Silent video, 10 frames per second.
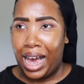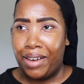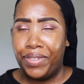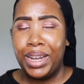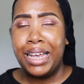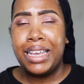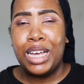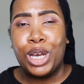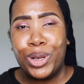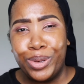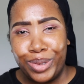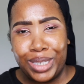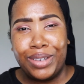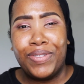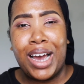I feel like the
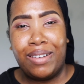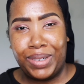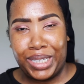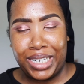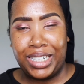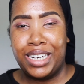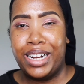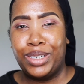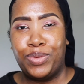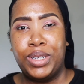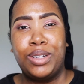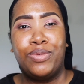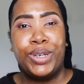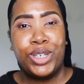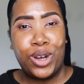inclusive conversation has really
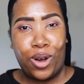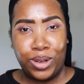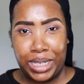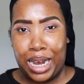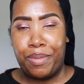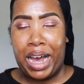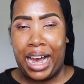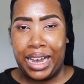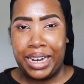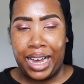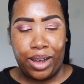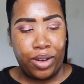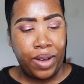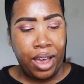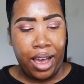reached an all-time high now.